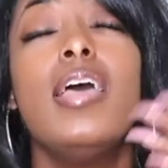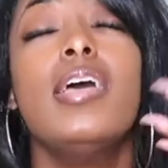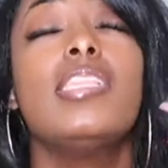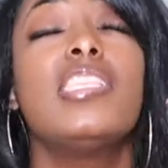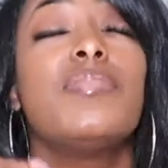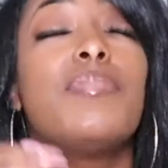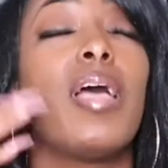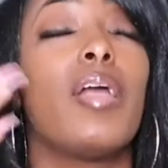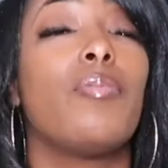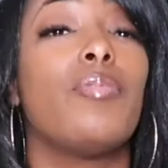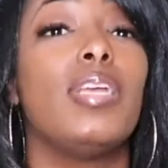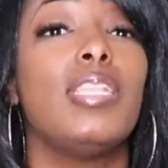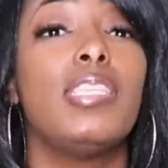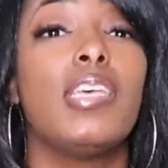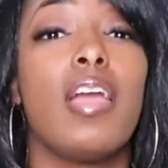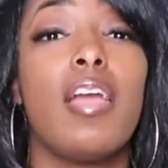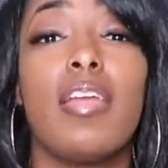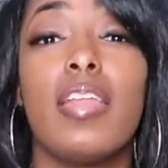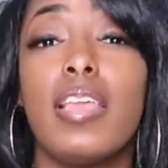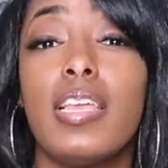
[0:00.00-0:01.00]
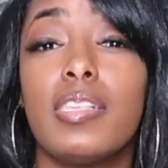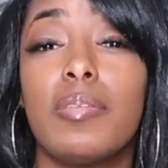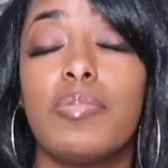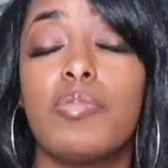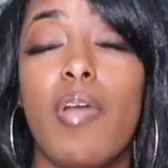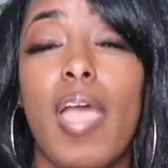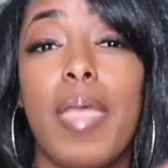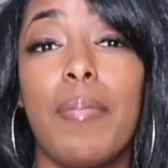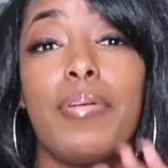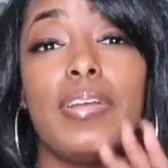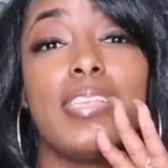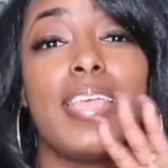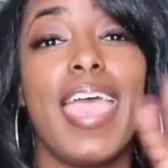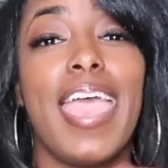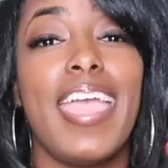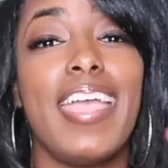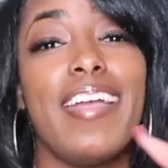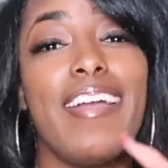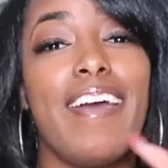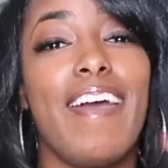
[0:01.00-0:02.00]
To my returning subscribers,
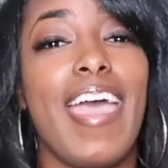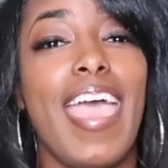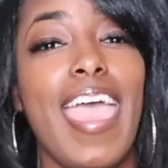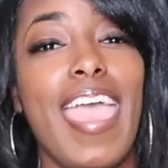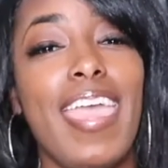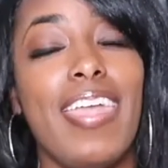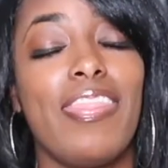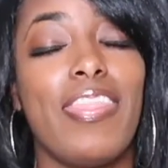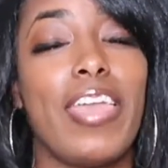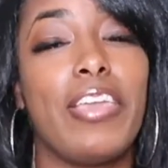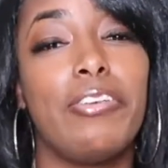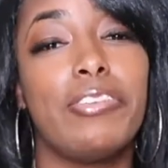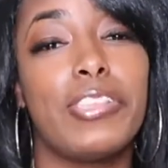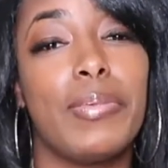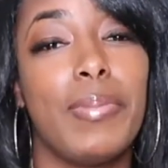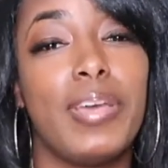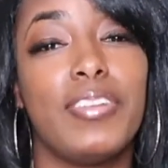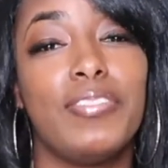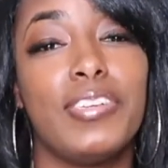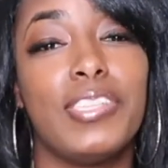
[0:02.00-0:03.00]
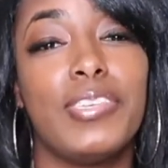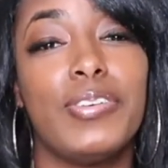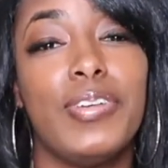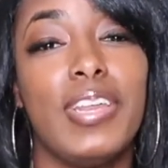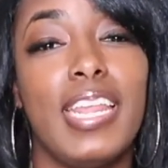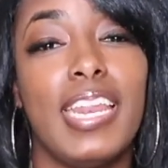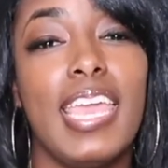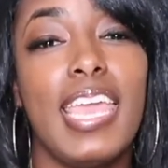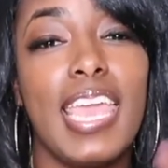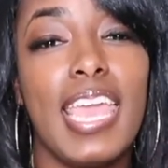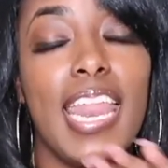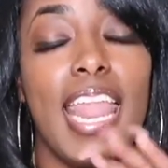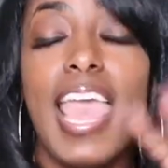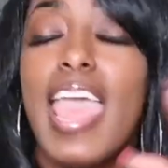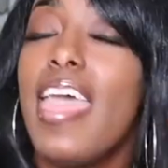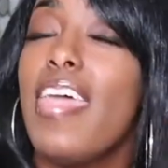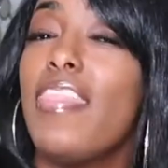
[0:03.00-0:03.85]
hey girl, hey, thank you so much for tuning in.